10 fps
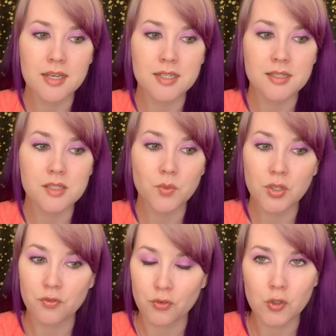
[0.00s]
his suite
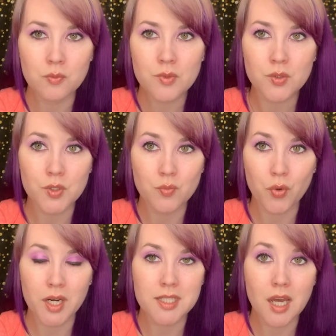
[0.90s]
of rooms was
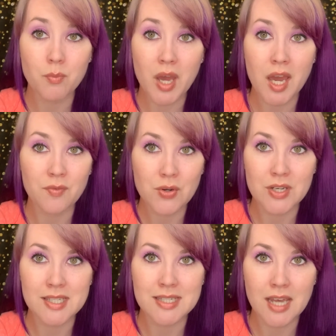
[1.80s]
bricked up after
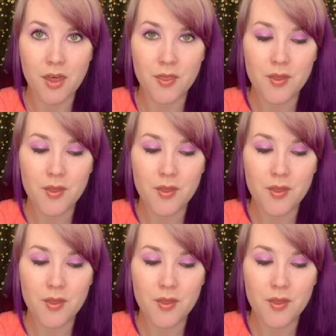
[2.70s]
his death.